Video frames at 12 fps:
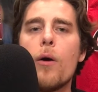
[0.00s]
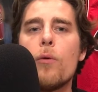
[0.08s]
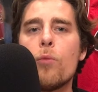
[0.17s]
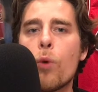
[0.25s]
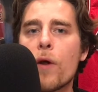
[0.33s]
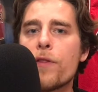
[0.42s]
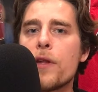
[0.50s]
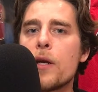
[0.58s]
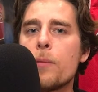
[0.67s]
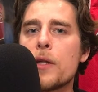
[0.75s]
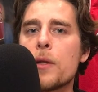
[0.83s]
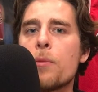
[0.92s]
One thing
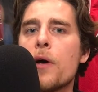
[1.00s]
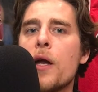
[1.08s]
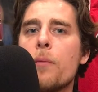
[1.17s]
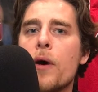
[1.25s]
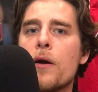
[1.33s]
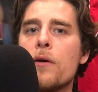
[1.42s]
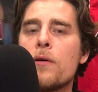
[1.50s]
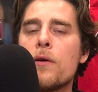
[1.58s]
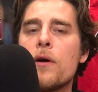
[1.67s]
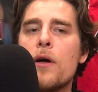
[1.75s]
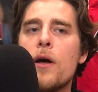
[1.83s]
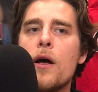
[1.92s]
about the Planet Metal,
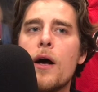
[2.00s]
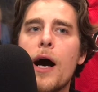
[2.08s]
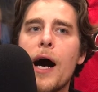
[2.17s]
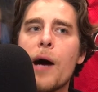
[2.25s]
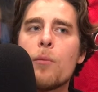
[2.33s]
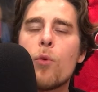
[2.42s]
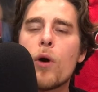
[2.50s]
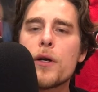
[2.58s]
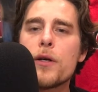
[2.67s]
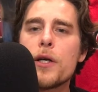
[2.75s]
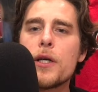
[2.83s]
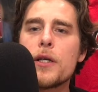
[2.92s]
I'm
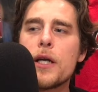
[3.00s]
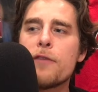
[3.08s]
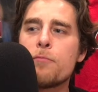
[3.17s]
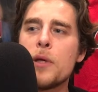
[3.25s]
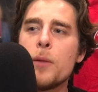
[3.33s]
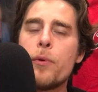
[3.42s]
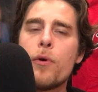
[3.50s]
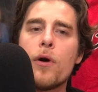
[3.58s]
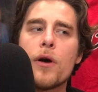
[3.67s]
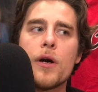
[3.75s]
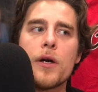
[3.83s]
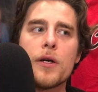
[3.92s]
wondering if people
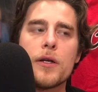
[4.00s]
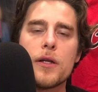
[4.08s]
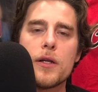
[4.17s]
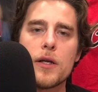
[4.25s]
are